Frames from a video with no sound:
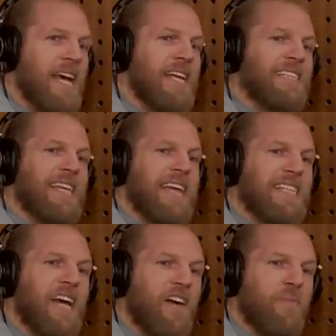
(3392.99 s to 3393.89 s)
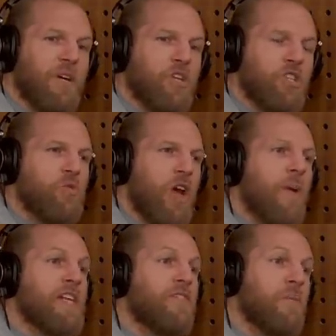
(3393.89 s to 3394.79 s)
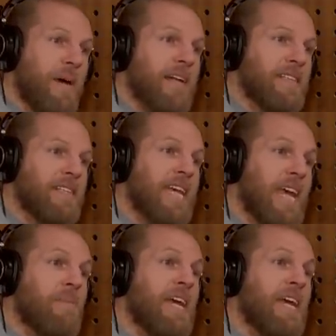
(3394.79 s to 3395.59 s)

is say stuff because you know it's for the best of the team,